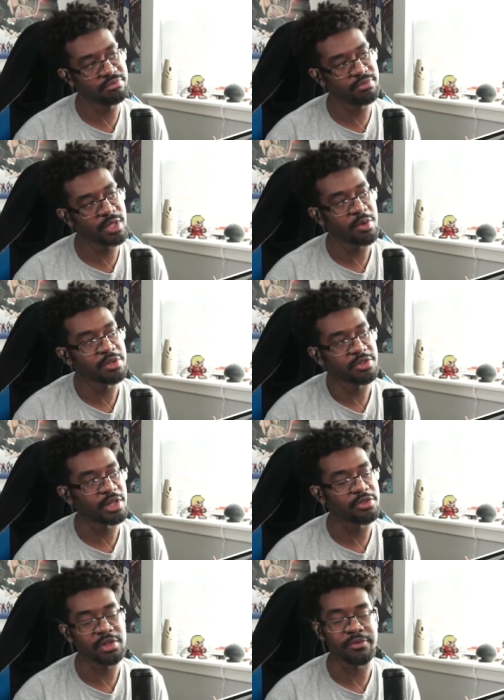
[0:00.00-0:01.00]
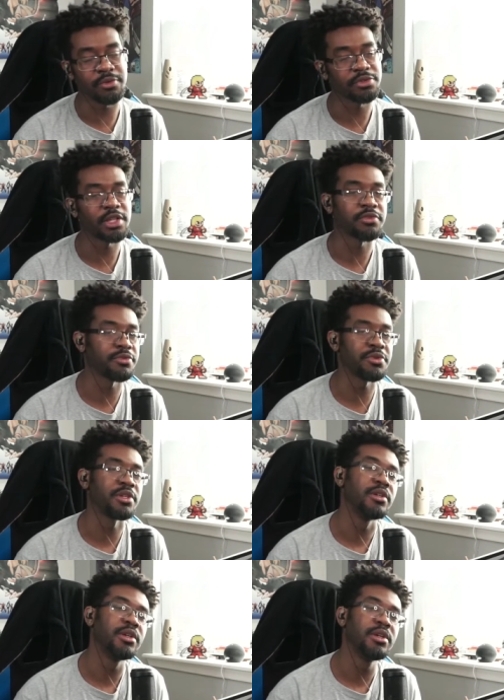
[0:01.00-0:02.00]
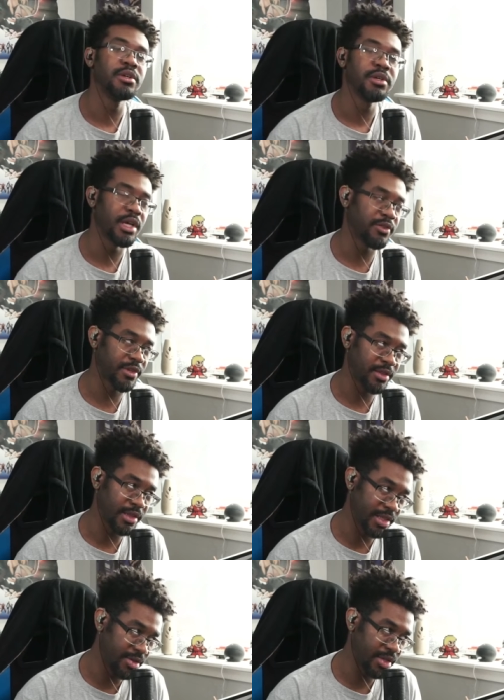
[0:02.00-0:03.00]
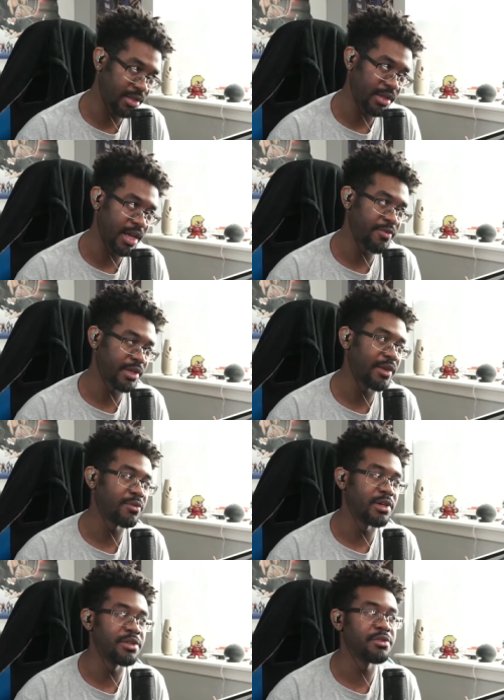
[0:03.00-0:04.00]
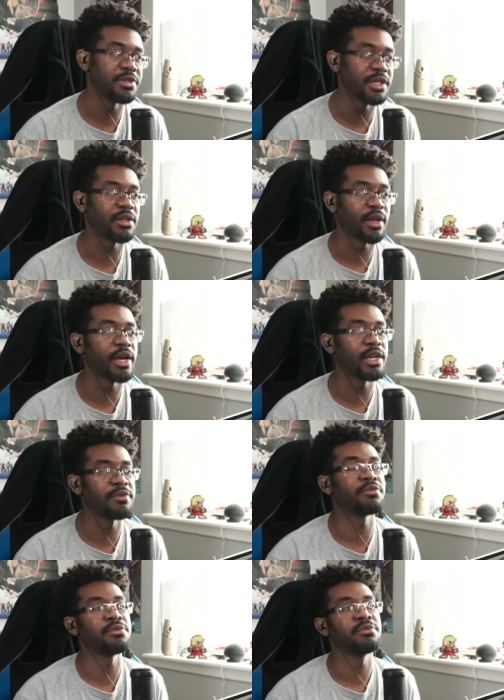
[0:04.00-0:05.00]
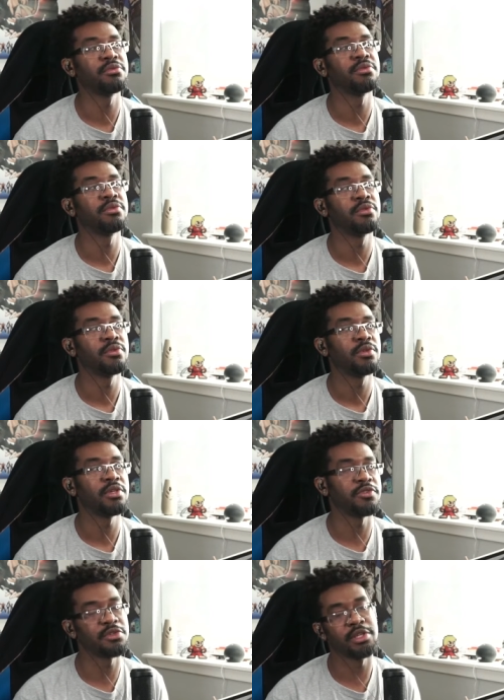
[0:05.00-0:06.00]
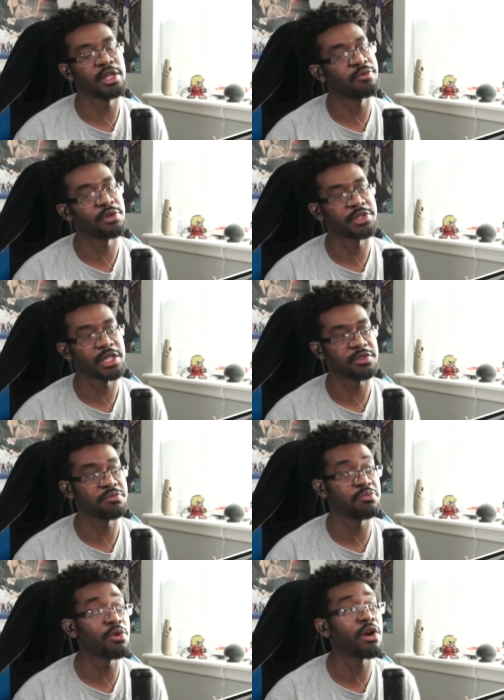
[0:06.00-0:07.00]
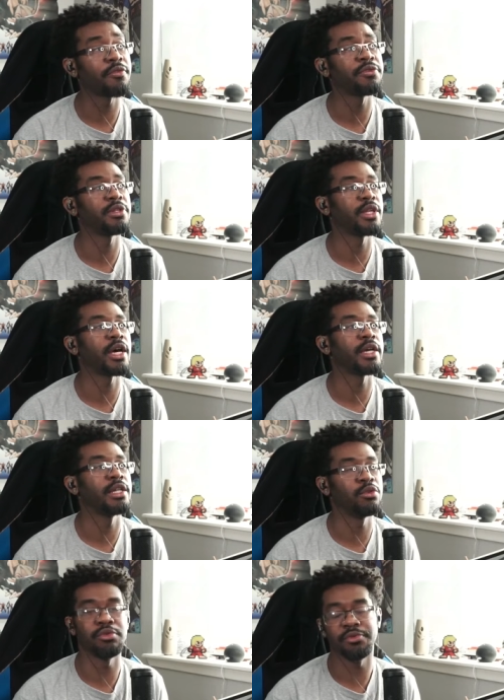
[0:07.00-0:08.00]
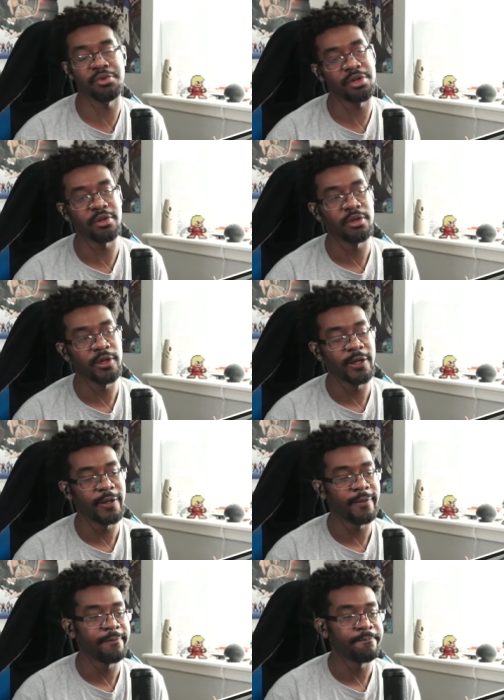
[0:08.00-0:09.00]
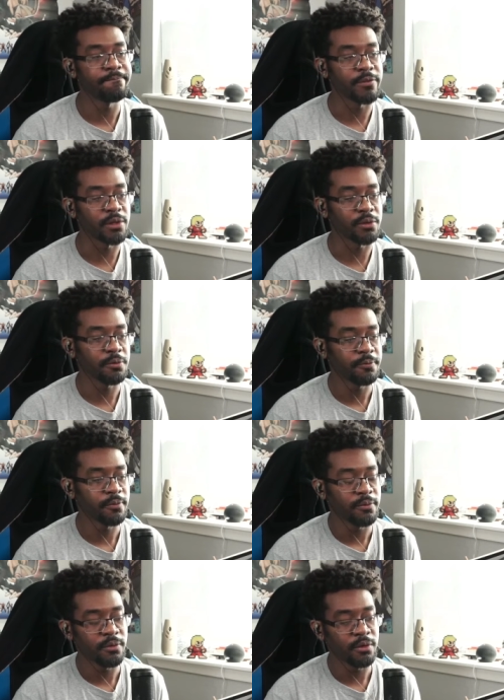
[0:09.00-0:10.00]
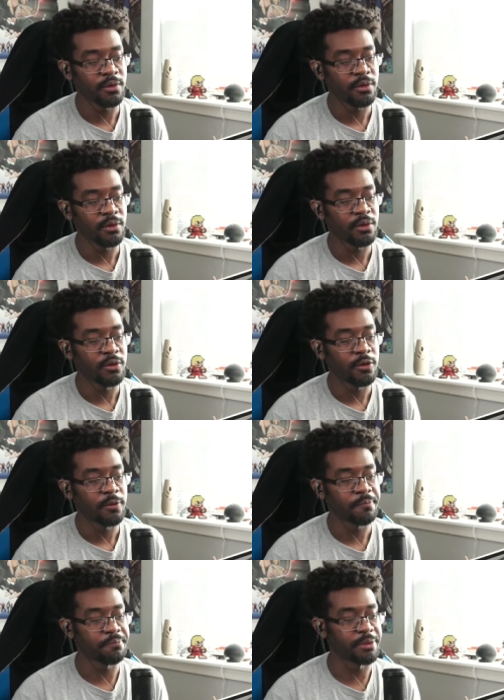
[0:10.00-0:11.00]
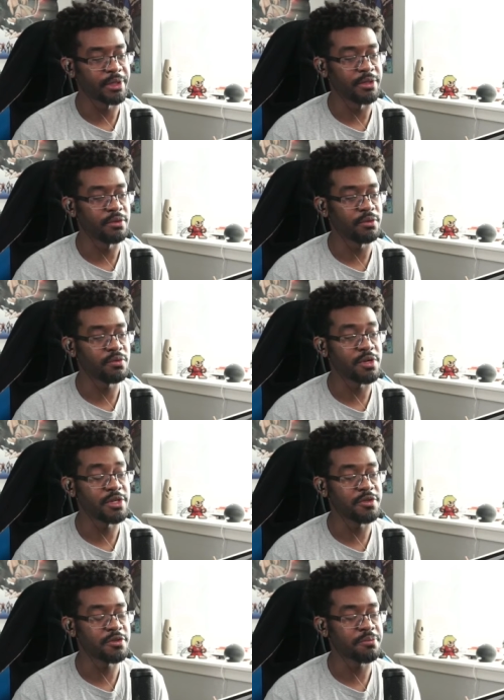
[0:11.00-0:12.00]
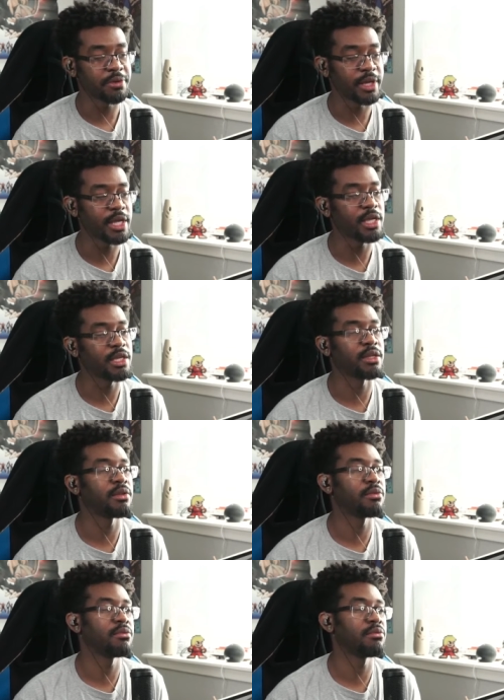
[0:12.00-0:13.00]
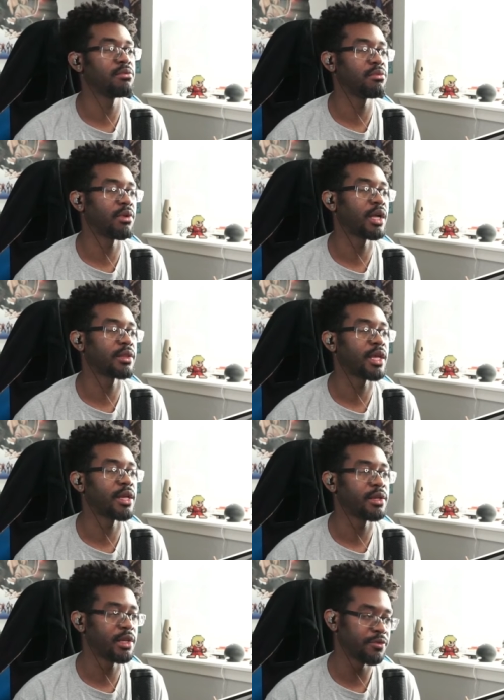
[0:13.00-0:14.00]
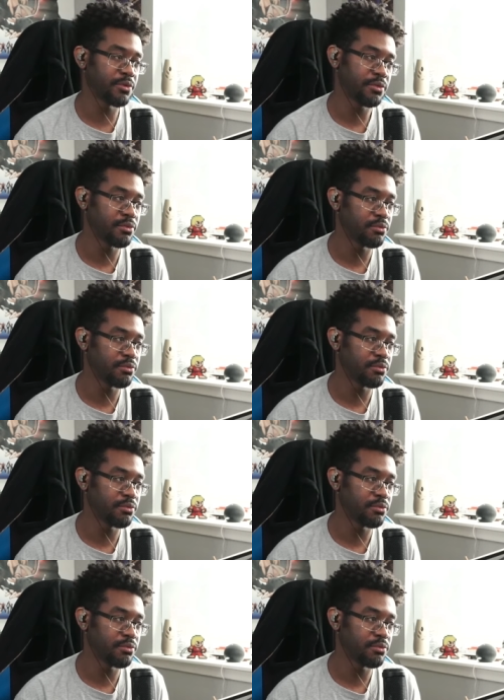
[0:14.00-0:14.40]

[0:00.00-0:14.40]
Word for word: no one just lets you get vortex for free. It's that literally every level underneath high level is gonna get vortex more often than not and lose for it. You know? But when you're playing it at that level,